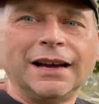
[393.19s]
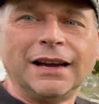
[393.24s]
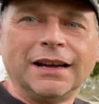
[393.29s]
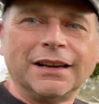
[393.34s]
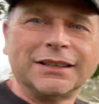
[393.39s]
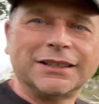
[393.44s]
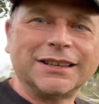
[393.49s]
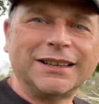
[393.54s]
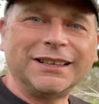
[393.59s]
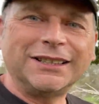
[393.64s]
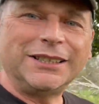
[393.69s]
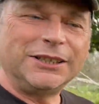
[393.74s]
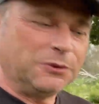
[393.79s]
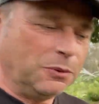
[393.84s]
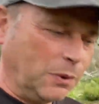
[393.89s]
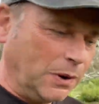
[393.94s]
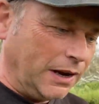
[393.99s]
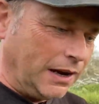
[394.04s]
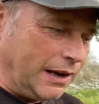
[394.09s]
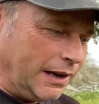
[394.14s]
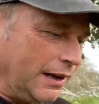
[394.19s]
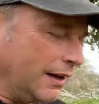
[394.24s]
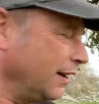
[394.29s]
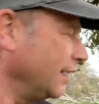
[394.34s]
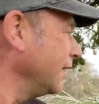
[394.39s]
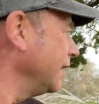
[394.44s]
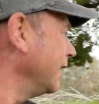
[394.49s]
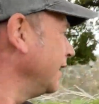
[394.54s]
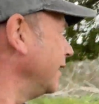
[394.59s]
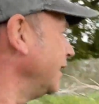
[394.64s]
So this is where
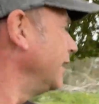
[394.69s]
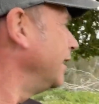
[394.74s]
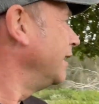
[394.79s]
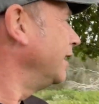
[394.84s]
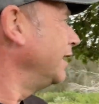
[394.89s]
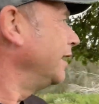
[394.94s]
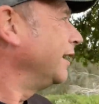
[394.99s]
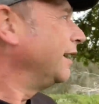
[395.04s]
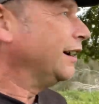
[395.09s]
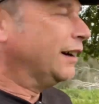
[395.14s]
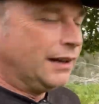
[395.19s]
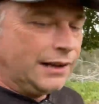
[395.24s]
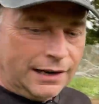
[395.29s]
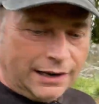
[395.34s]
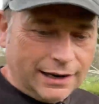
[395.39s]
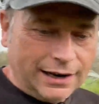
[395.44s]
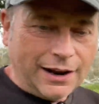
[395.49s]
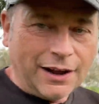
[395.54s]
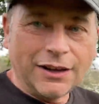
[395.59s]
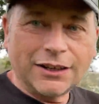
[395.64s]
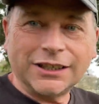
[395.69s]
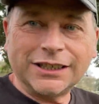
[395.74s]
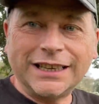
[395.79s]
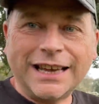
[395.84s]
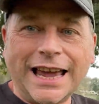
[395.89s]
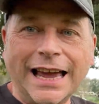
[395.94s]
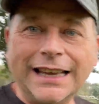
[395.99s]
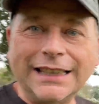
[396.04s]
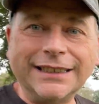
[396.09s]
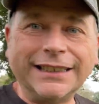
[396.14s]
Lance and
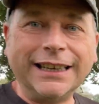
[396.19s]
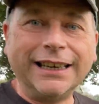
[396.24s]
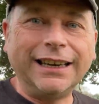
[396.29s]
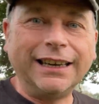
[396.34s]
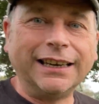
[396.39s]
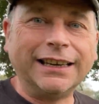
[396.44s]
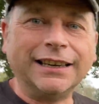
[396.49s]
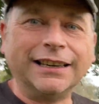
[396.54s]
Andy